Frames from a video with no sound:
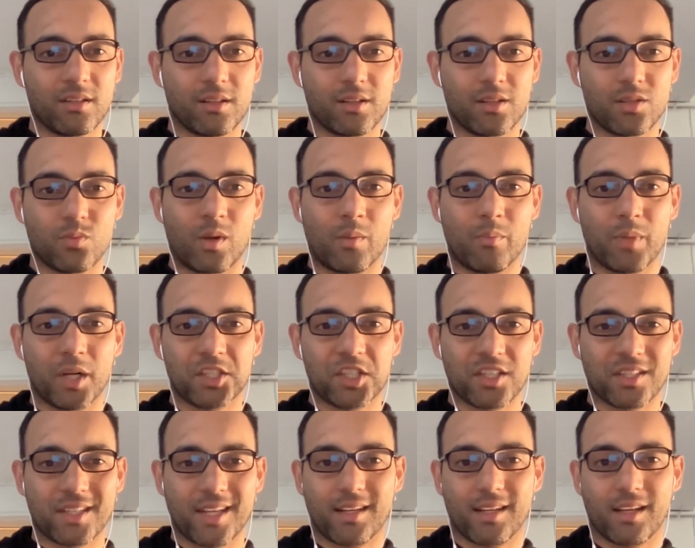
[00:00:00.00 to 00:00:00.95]
Because when
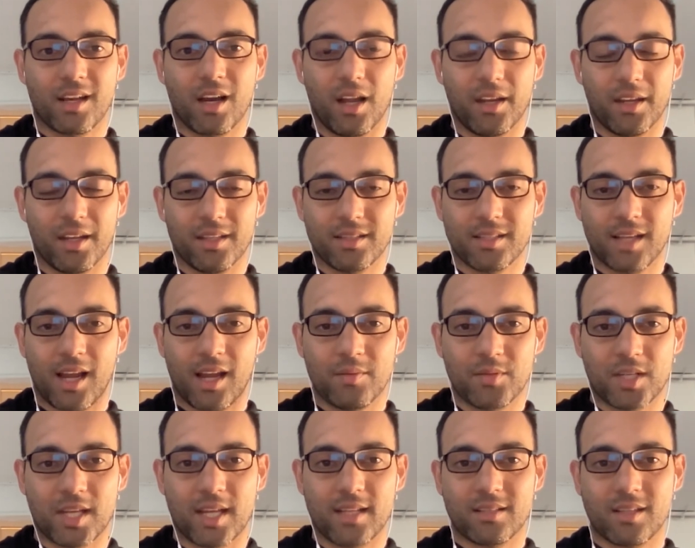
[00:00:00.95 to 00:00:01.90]
budgets get cut and
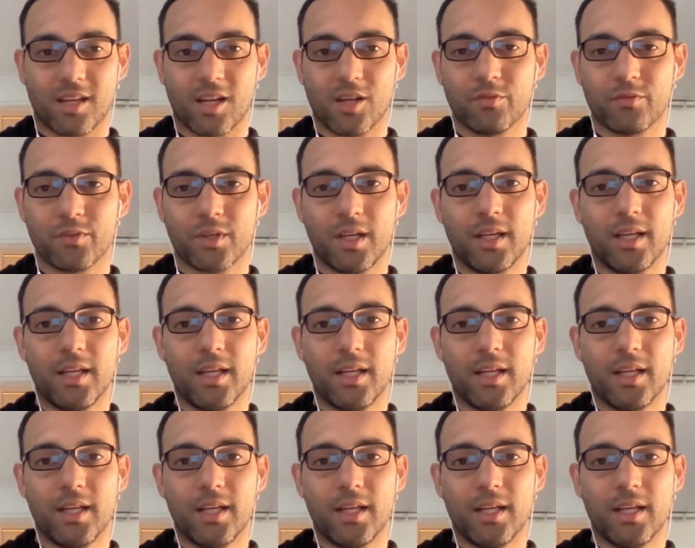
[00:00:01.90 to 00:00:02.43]
times get tough,